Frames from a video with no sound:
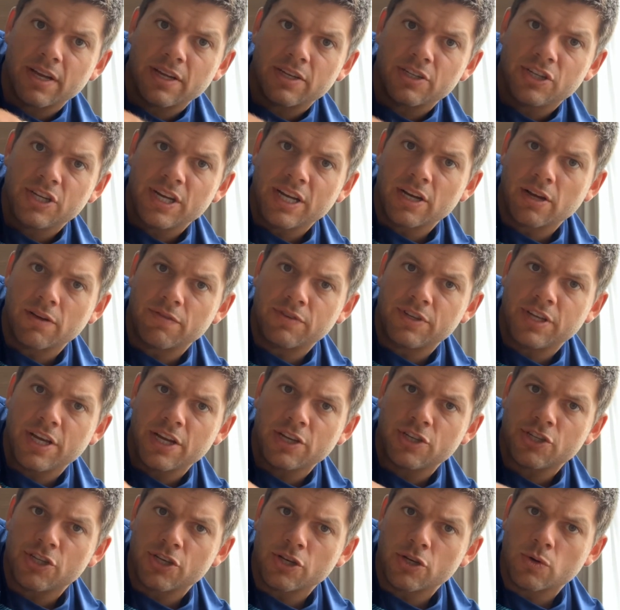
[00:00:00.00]
sheet of
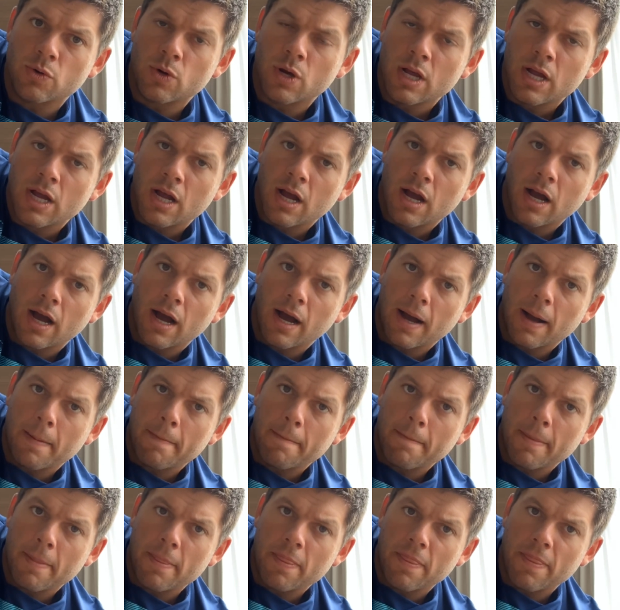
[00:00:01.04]
tissue
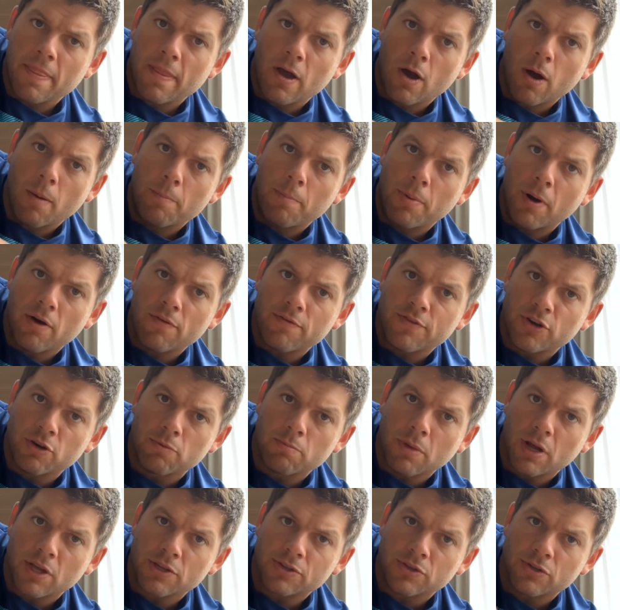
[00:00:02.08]
above your
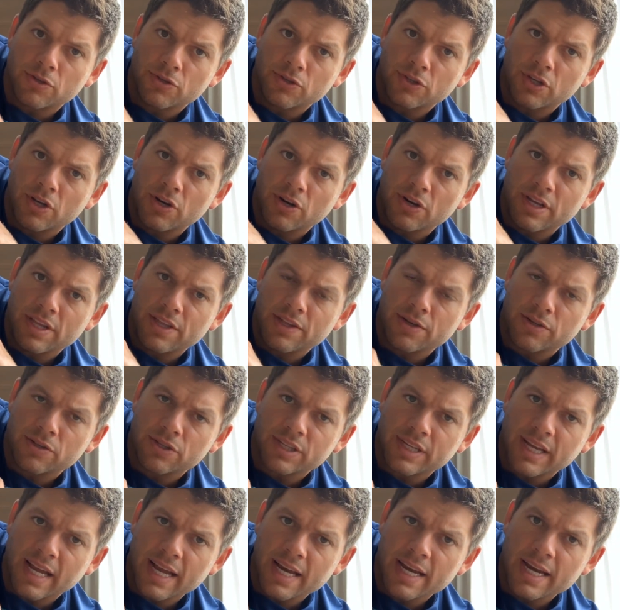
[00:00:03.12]
muscles, underneath your
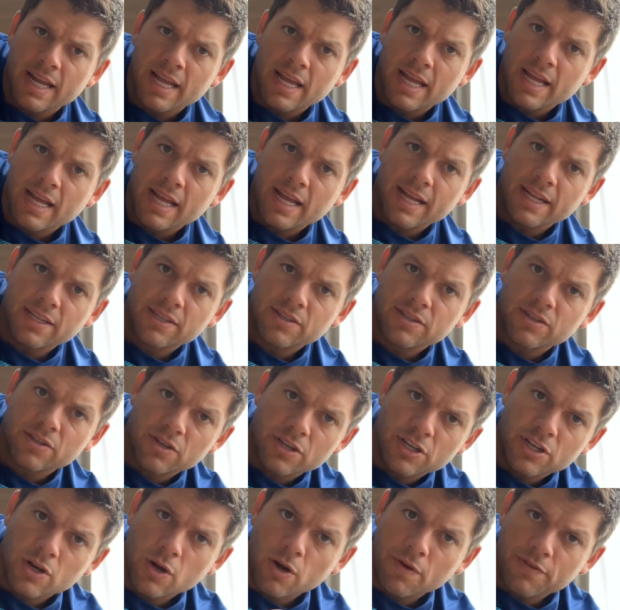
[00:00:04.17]
skin. It's,
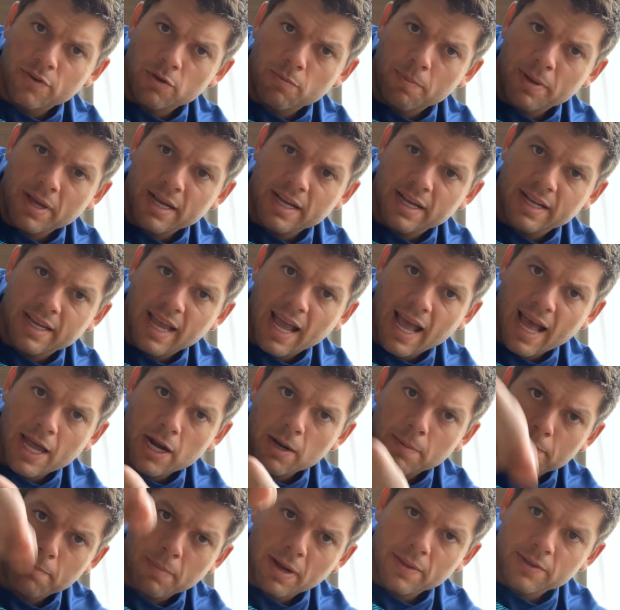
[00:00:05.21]
if you pick a cat
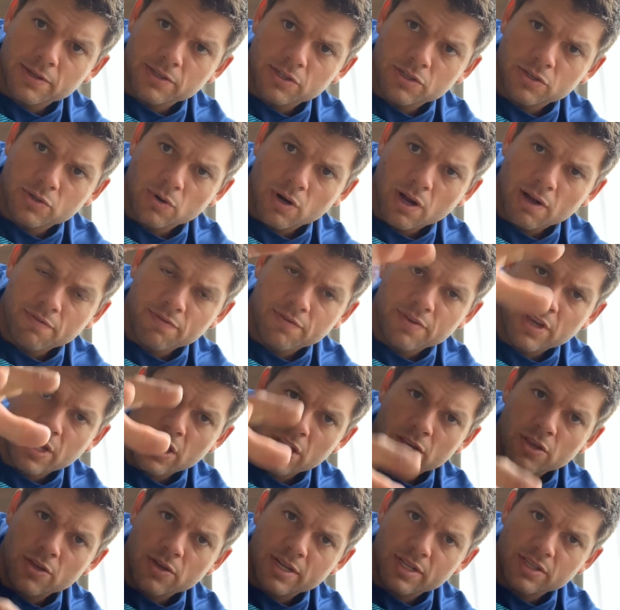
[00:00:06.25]
up by the scruff,
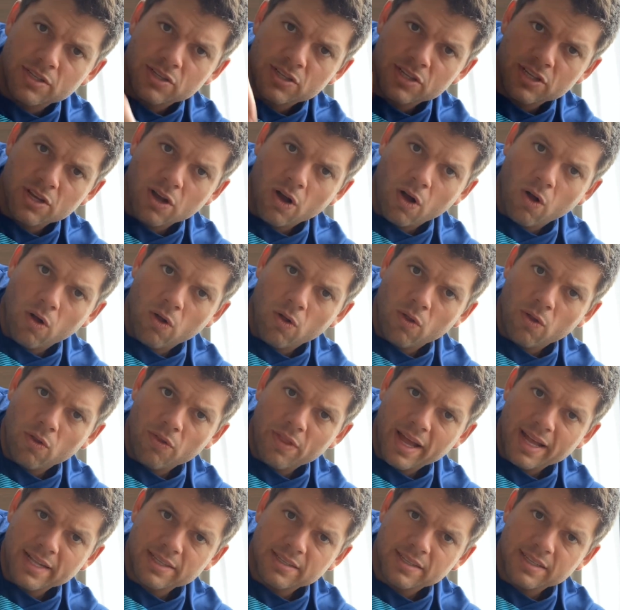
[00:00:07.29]
you can see all
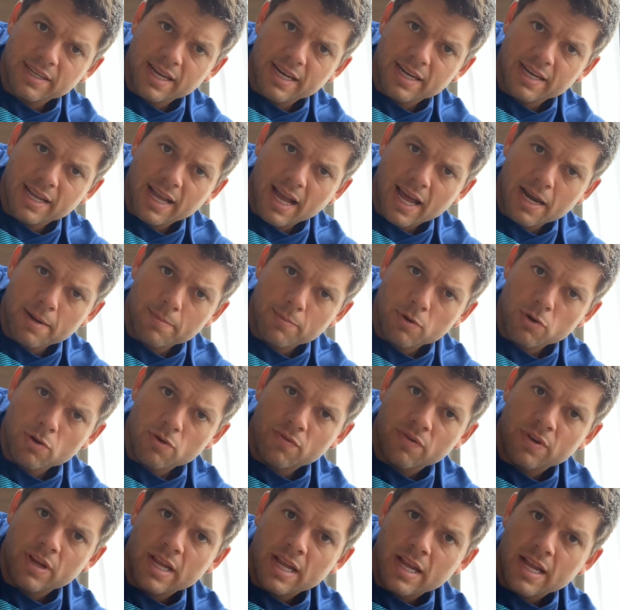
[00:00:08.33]
that skin kind of
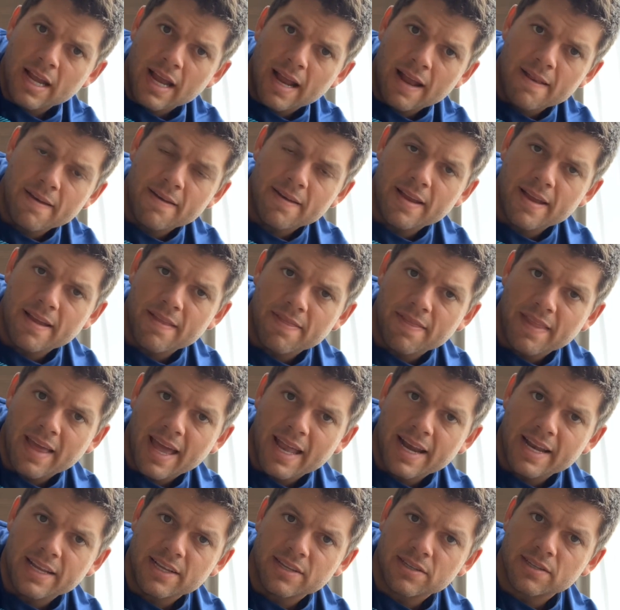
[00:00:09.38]
move, and
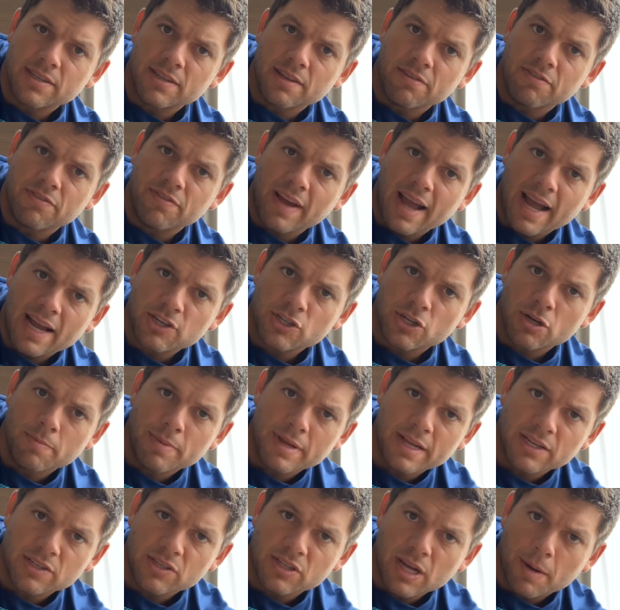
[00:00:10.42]
that is the fascia
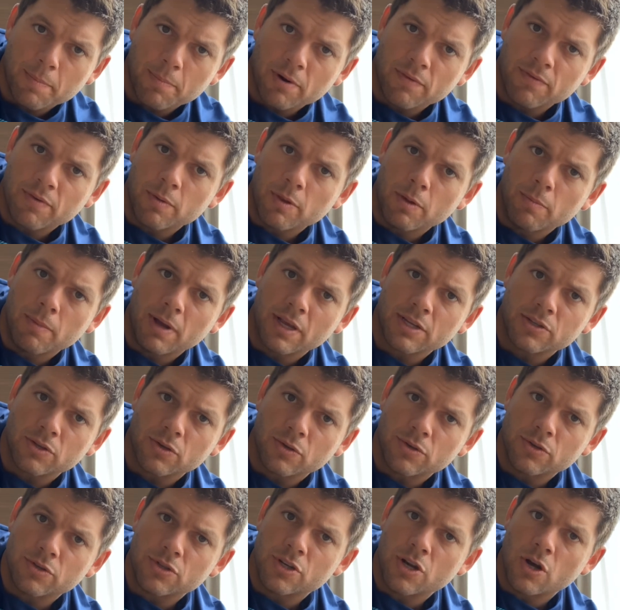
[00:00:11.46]
being separate from the muscle.
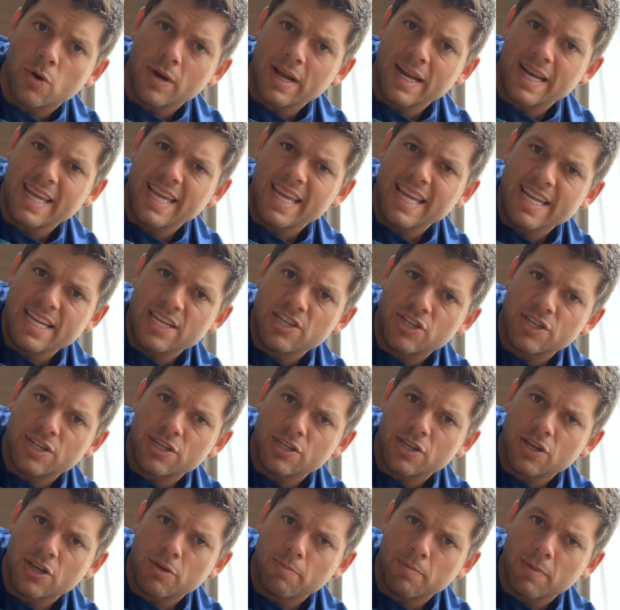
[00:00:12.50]
There's no adhesion
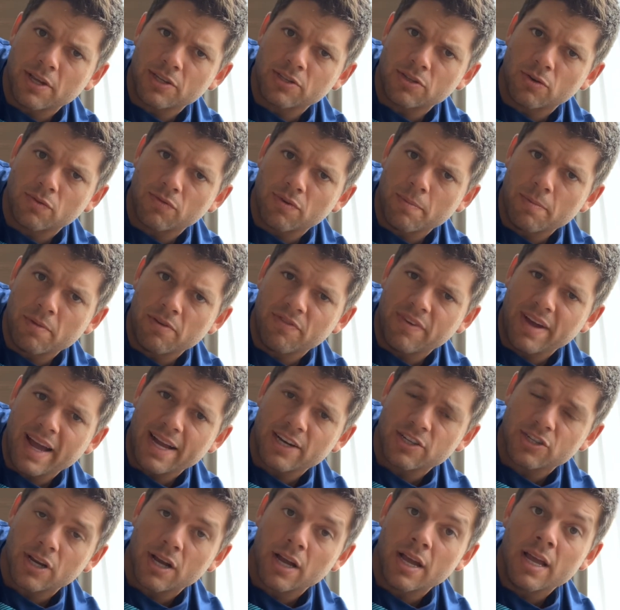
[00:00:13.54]
to the muscle from the
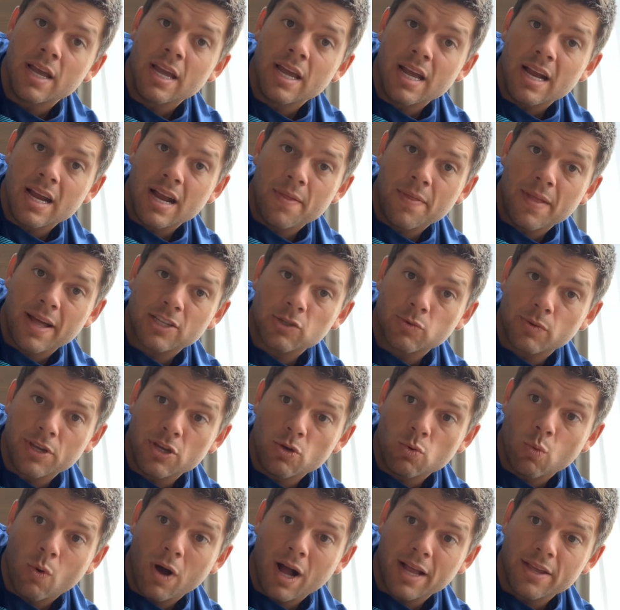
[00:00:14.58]
fascia, and that's what
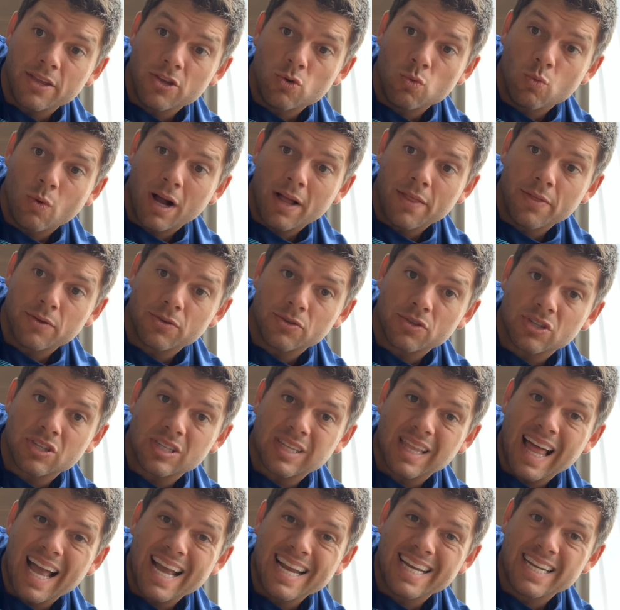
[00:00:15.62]
you want. You want those
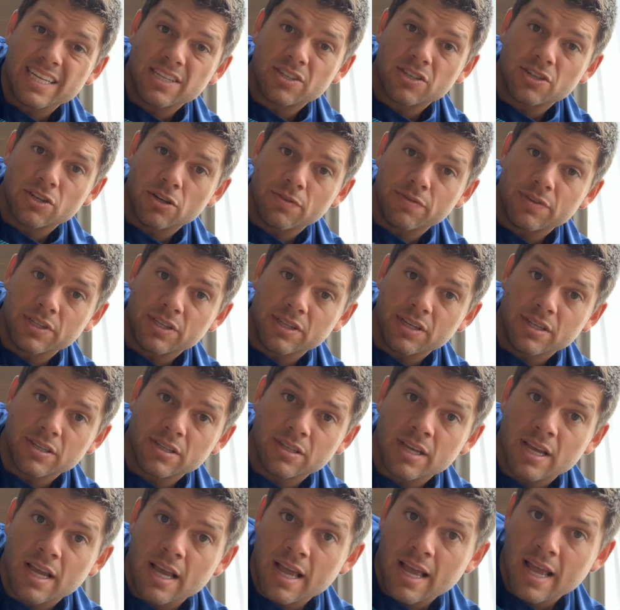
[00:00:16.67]
sliding
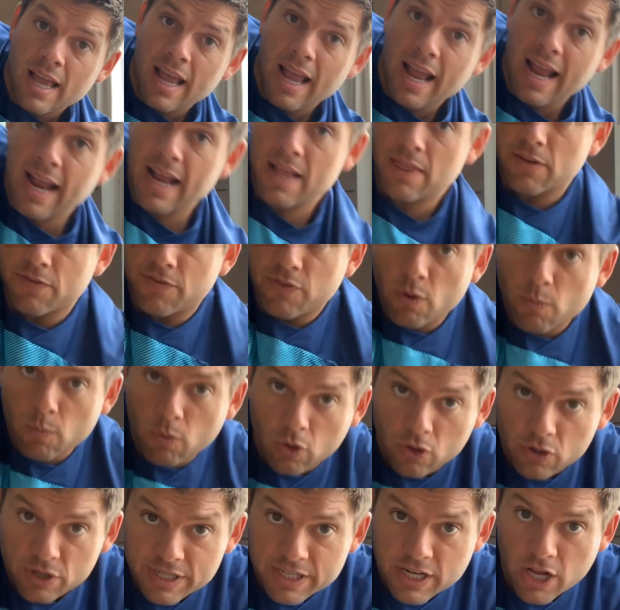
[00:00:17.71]
surfaces, and the foam
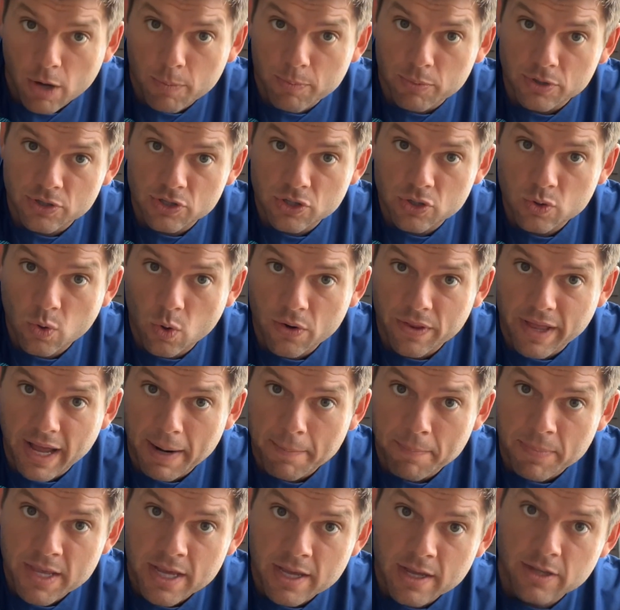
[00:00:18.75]
roller can help restore
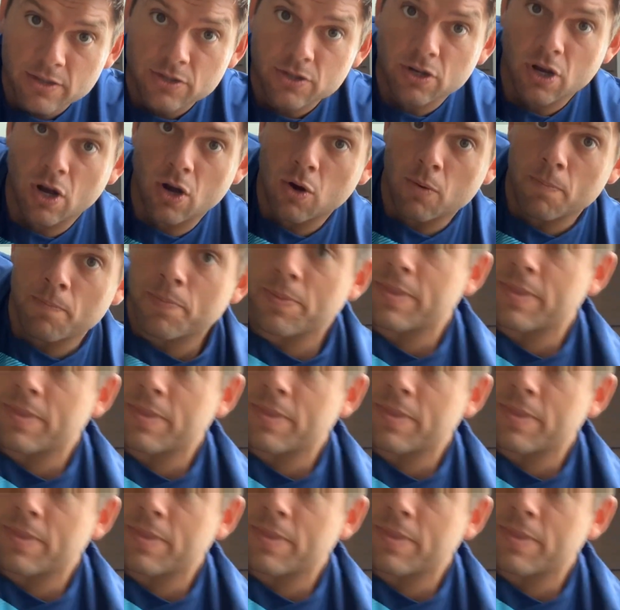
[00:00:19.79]
that. So,